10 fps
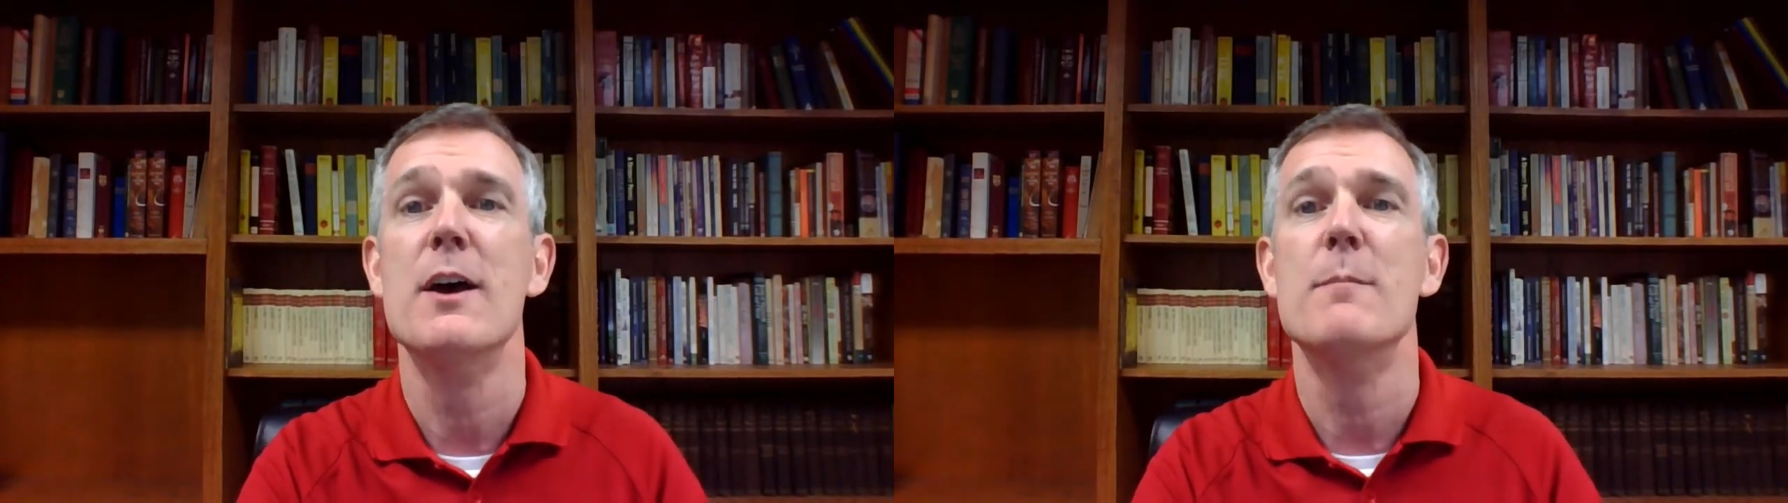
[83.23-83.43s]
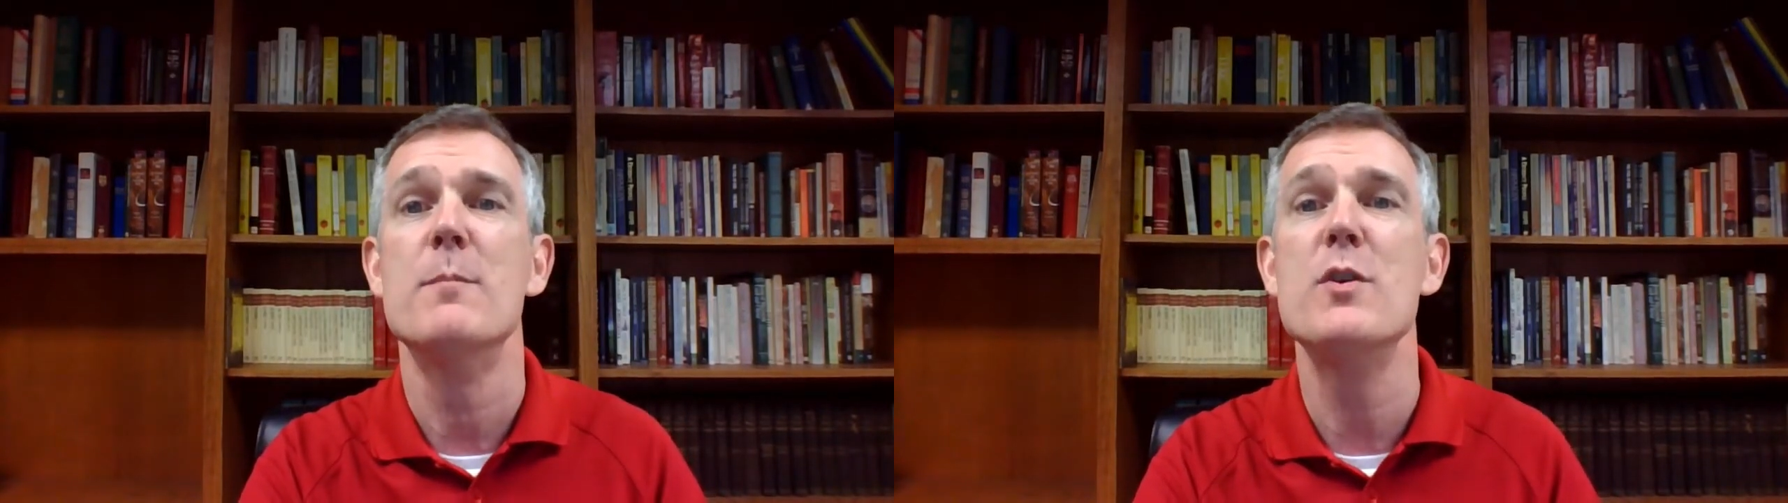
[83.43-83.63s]

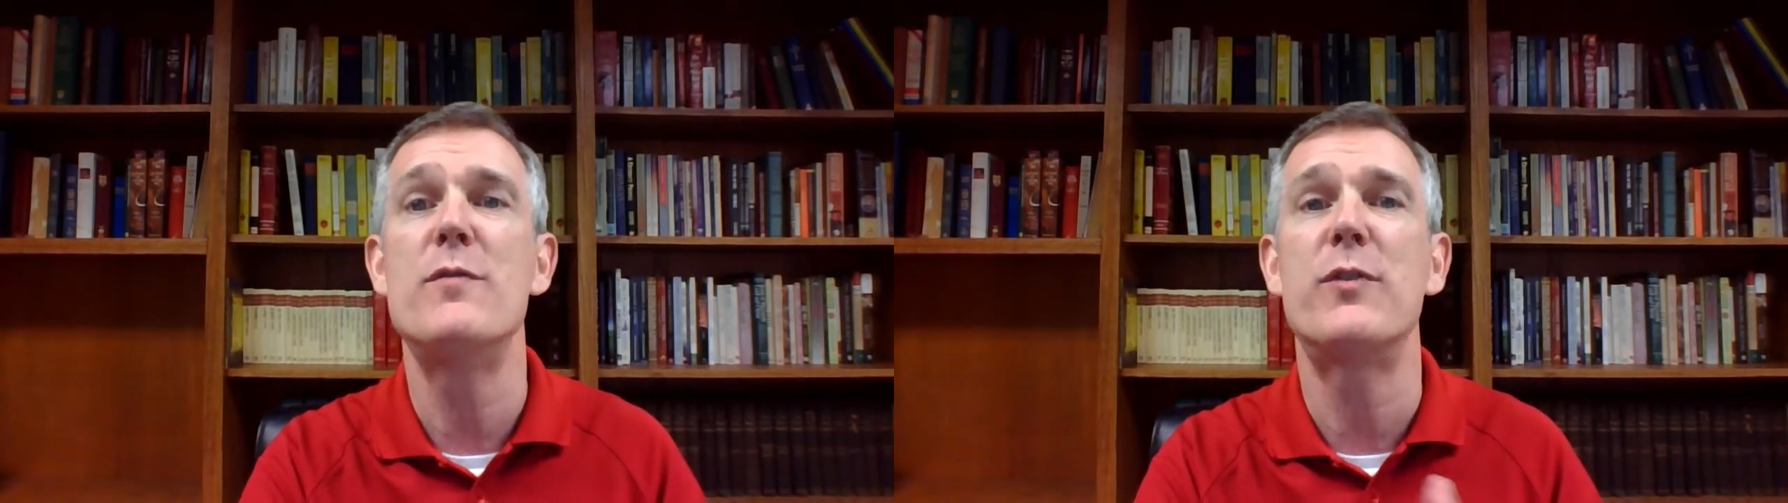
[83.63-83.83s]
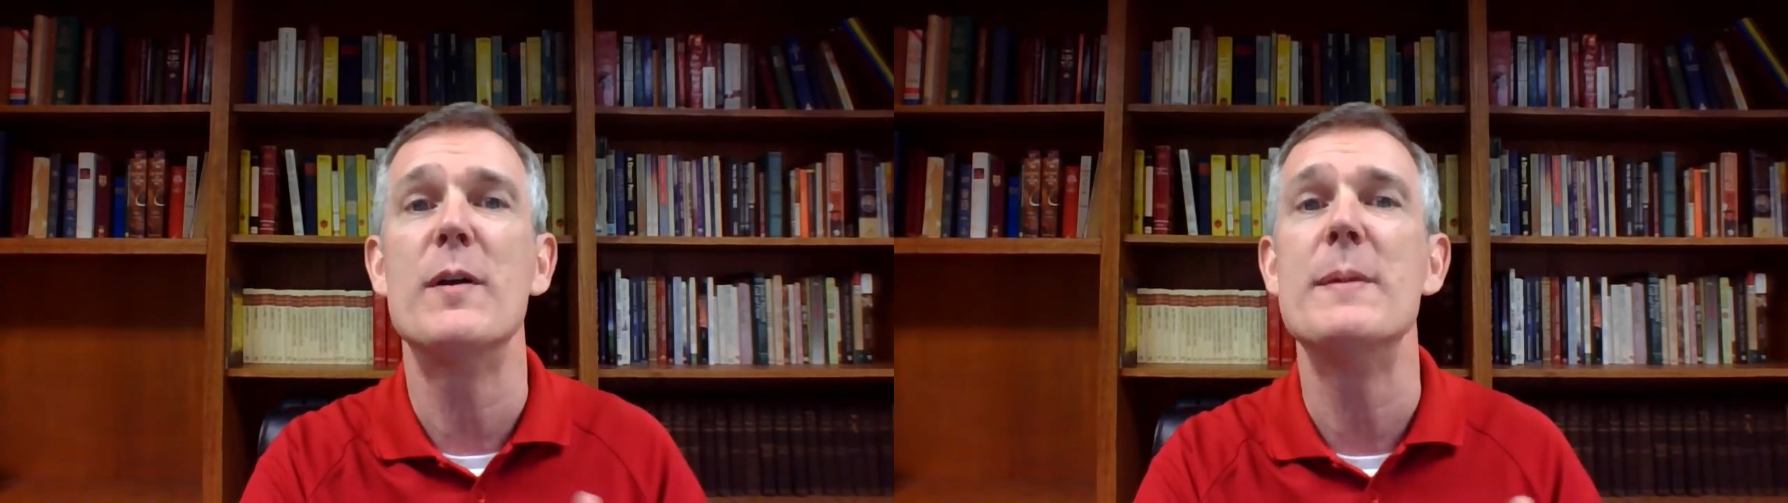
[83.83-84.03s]

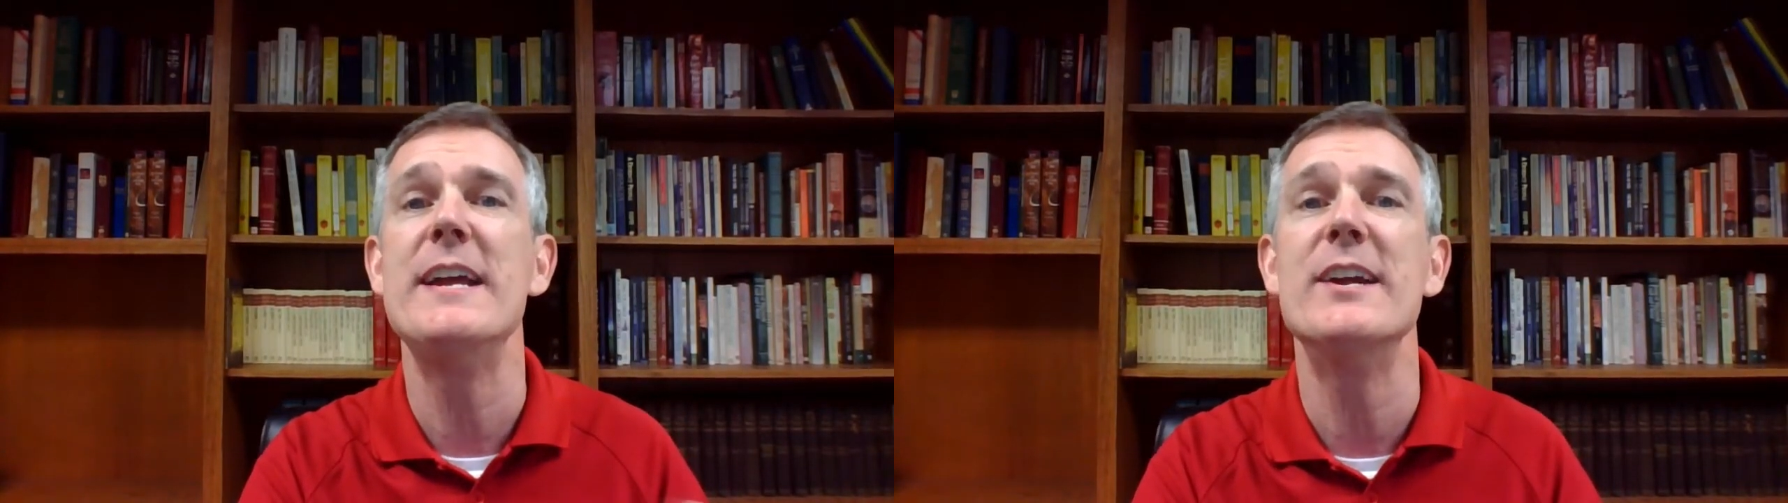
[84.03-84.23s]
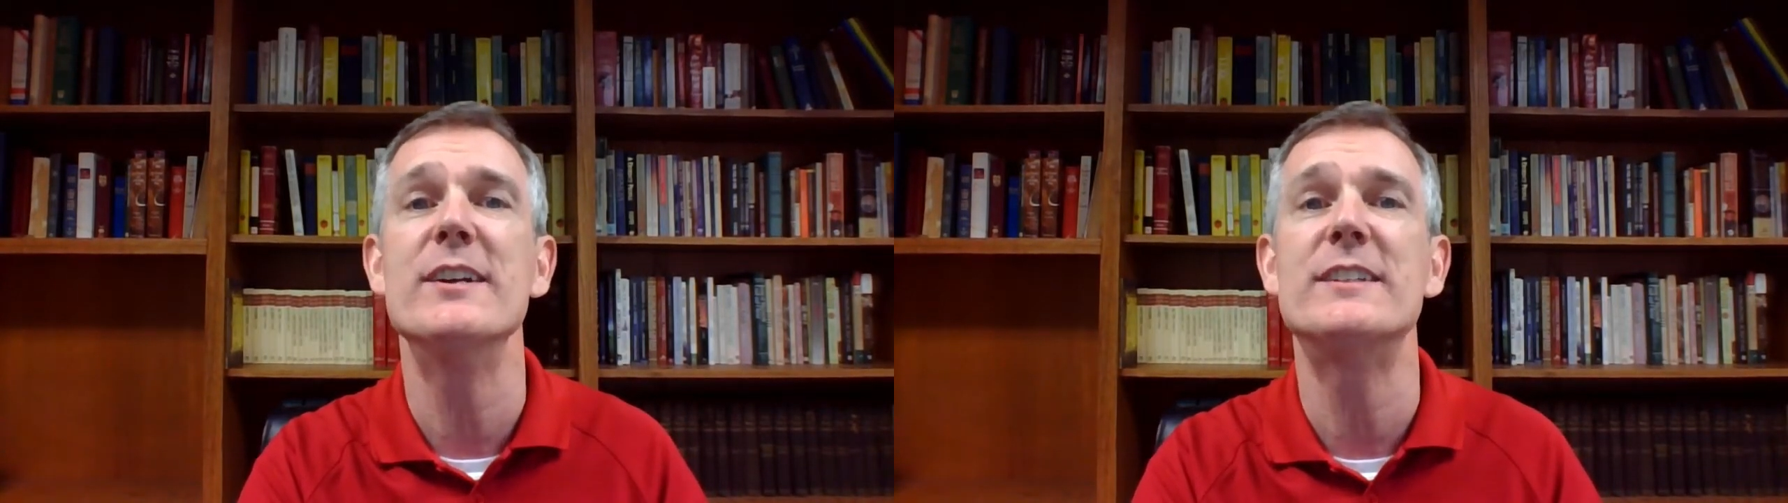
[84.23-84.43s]
Move from
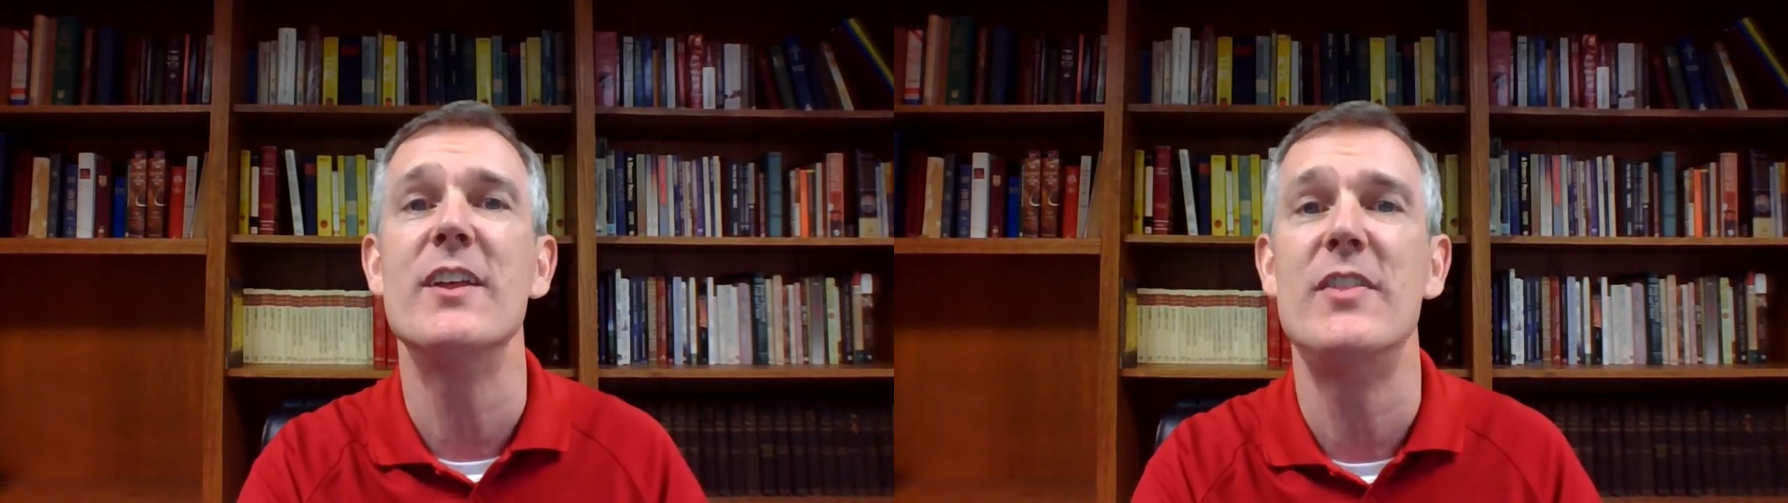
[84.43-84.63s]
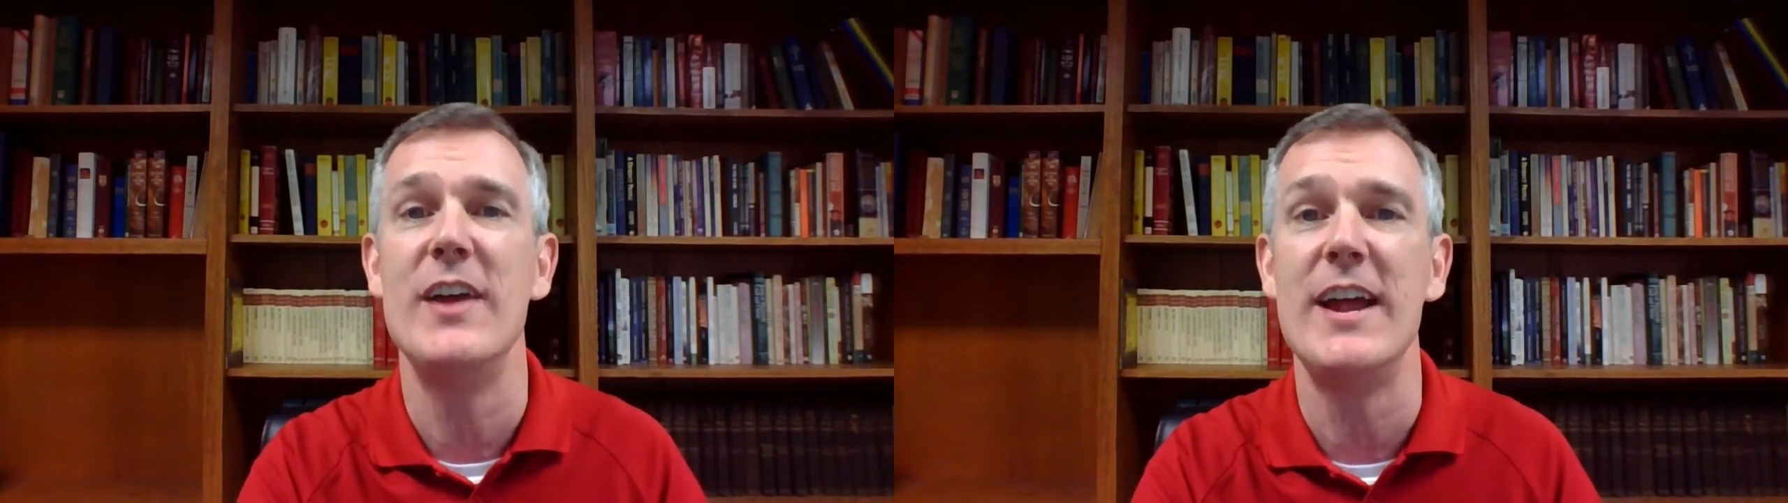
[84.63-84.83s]
here
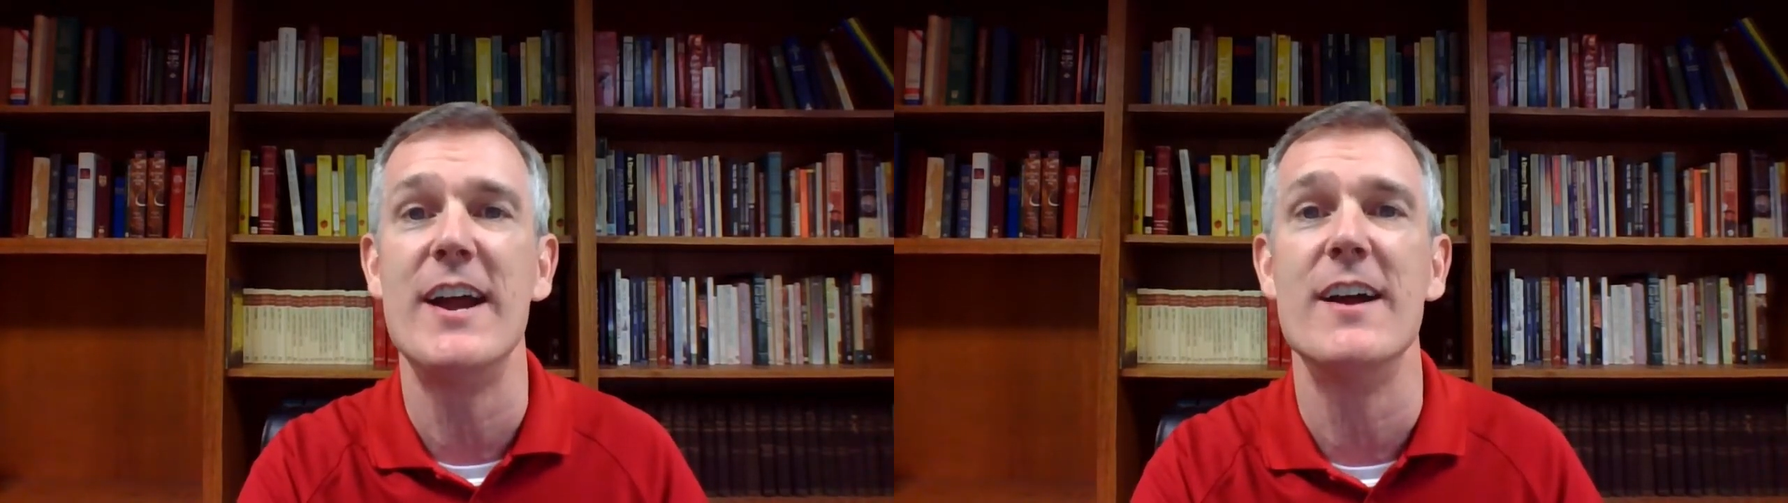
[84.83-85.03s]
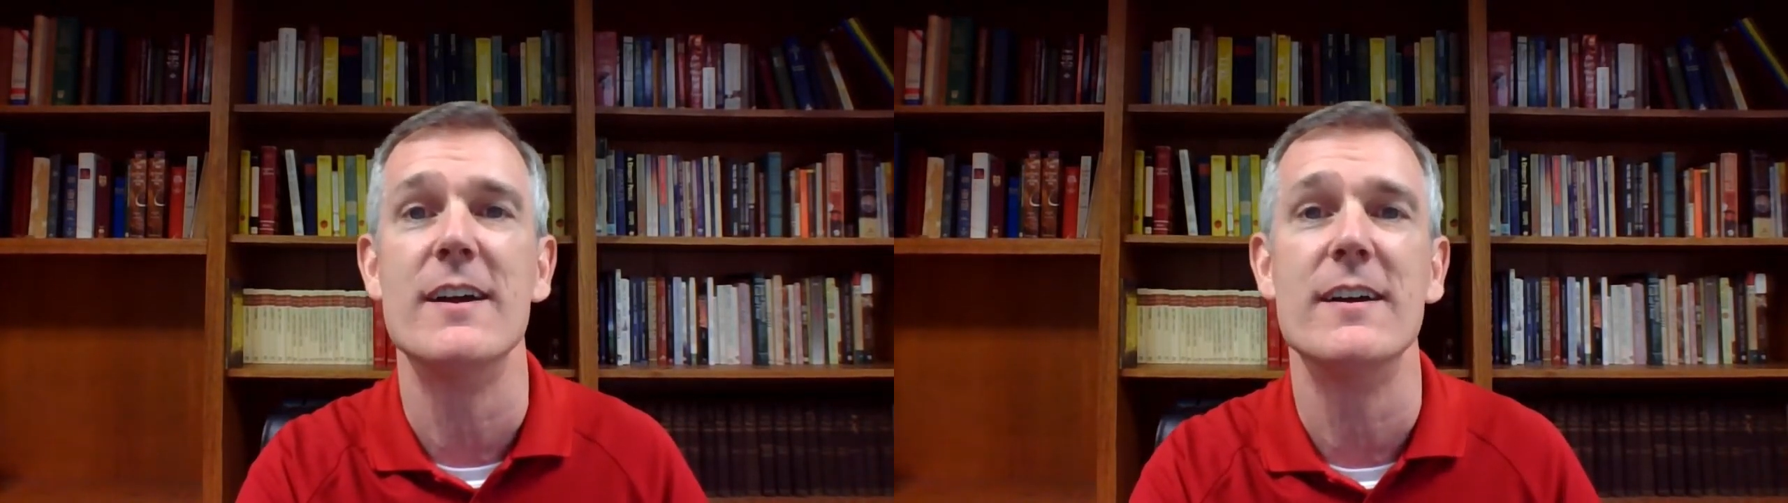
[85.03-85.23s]
to
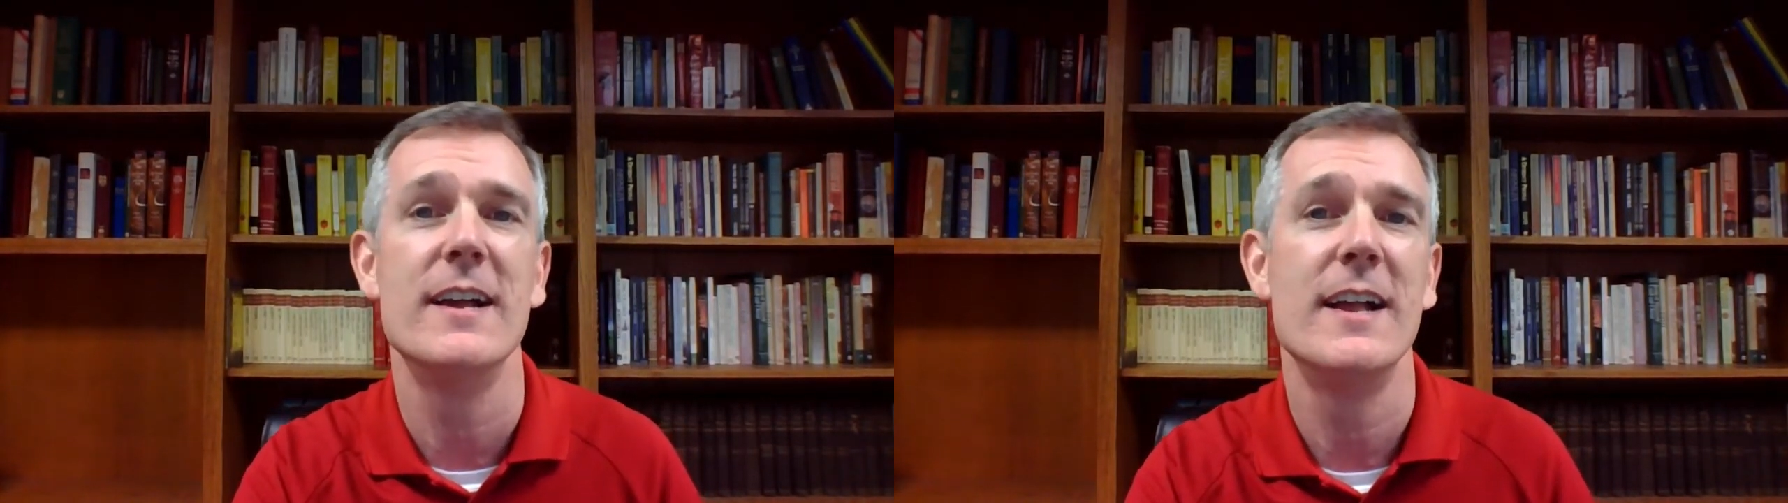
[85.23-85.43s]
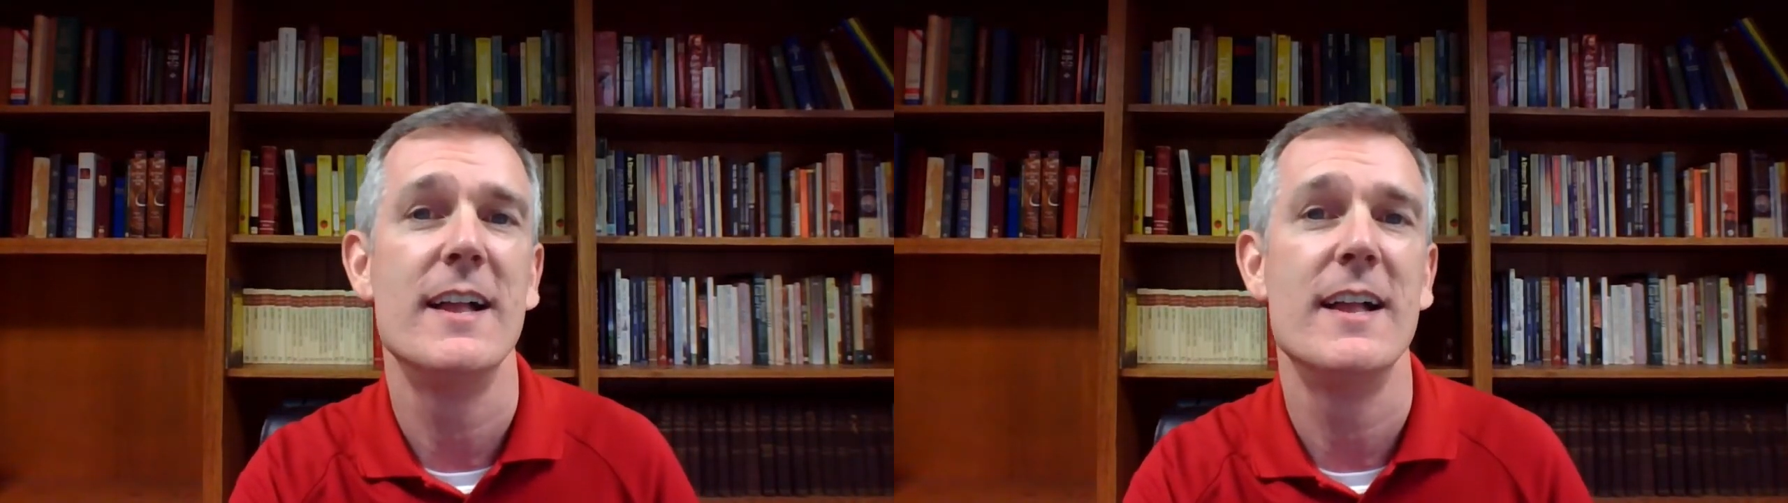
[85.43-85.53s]
there,